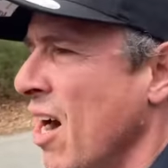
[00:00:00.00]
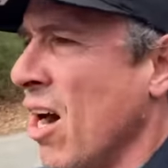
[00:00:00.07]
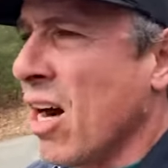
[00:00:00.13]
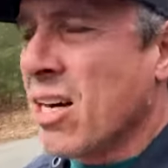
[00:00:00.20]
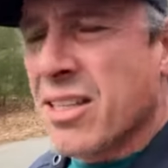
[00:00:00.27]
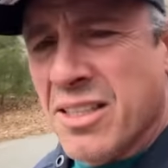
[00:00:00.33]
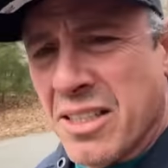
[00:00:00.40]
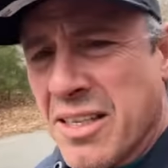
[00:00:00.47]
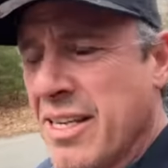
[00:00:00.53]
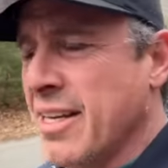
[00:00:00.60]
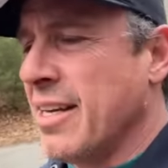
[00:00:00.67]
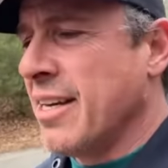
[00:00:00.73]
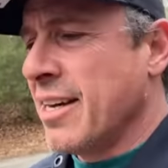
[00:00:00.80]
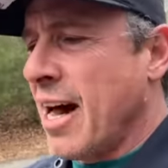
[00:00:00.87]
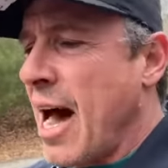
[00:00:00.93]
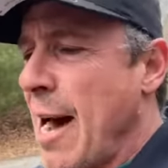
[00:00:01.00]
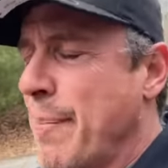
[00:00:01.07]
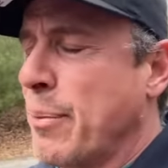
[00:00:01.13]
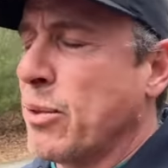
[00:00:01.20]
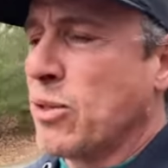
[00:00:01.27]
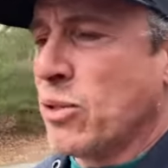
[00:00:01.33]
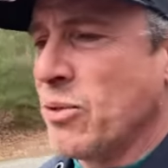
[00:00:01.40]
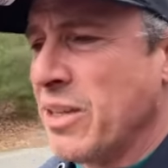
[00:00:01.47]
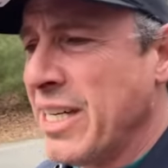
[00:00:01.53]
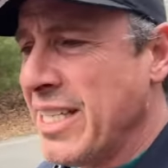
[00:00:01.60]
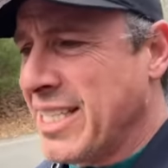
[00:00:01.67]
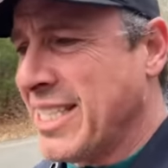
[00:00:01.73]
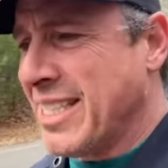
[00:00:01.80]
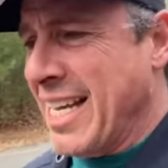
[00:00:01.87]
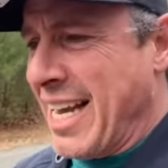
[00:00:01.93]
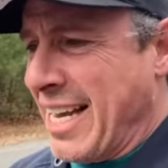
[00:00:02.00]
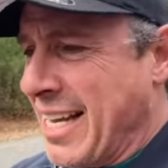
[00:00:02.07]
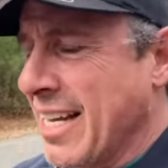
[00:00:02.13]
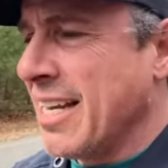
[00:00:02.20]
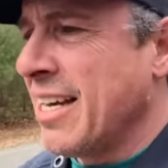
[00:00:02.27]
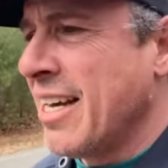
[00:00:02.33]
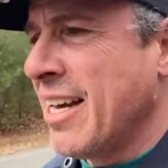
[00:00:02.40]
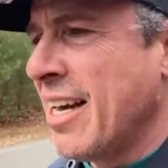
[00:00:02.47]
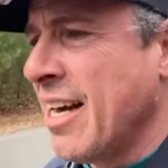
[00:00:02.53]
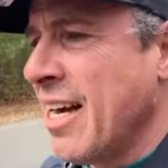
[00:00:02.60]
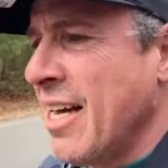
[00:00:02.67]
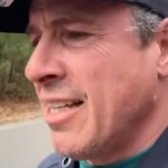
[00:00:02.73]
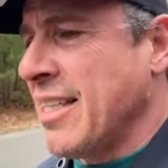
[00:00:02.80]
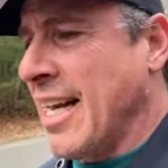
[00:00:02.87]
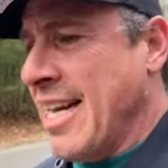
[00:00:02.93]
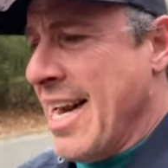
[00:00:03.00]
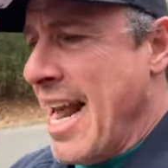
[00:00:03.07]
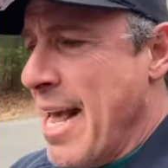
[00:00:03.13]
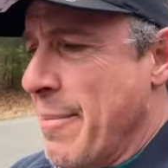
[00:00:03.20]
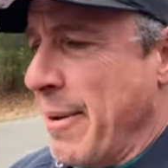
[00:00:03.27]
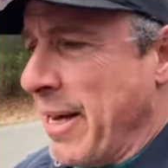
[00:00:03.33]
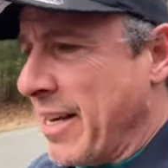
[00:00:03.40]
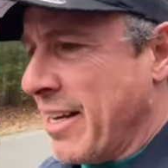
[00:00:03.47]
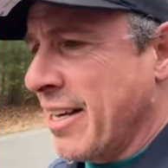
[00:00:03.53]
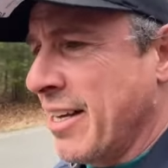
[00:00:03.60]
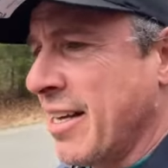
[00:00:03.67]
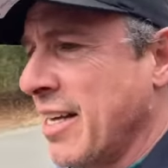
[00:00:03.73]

ugly, opportunistic dynamic